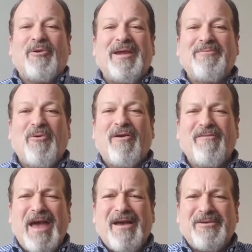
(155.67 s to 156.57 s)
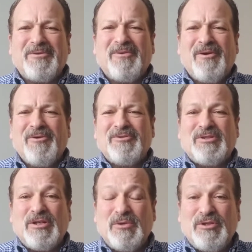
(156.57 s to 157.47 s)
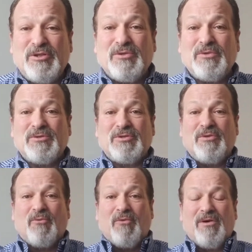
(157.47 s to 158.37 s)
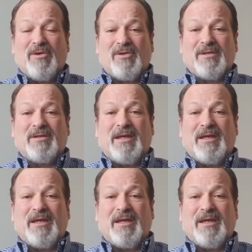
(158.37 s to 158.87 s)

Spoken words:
more value to you, to the world.